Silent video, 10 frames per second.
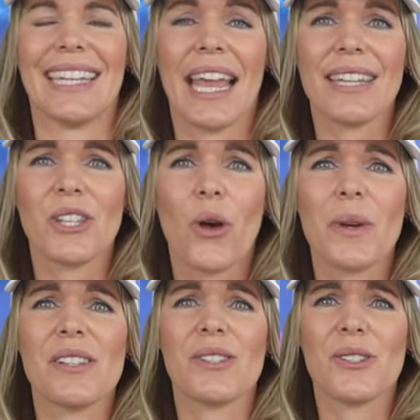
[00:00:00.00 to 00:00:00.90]
It's
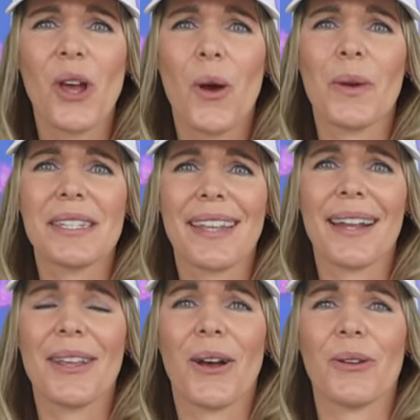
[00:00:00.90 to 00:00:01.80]
always so
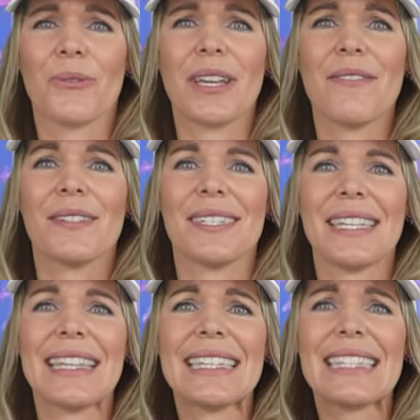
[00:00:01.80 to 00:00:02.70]
exciting on a reef to
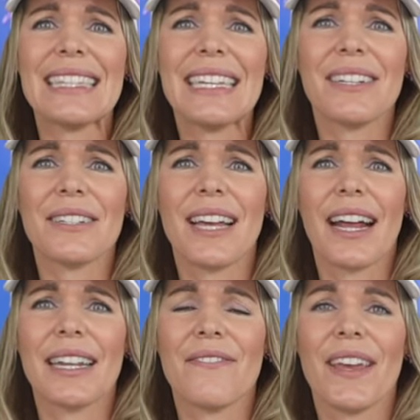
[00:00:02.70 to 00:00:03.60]
see these little
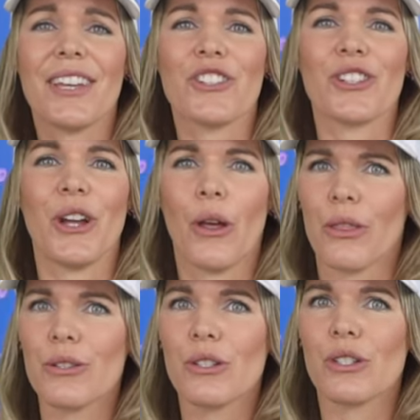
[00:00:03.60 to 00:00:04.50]
tiny fish.
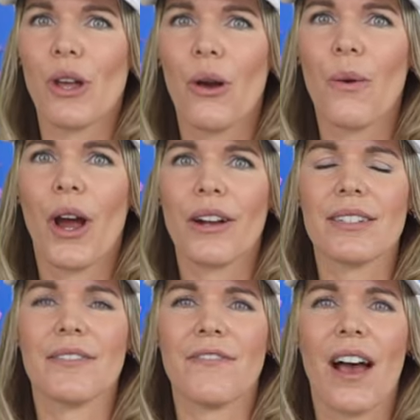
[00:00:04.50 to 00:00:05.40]
They're so
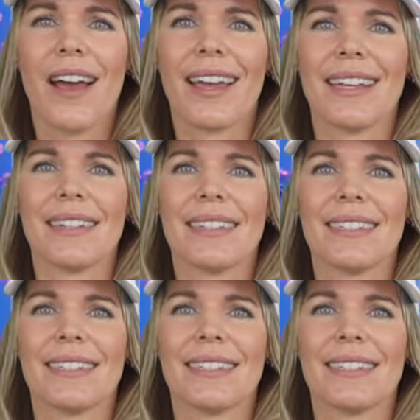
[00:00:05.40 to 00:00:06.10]
hard to find.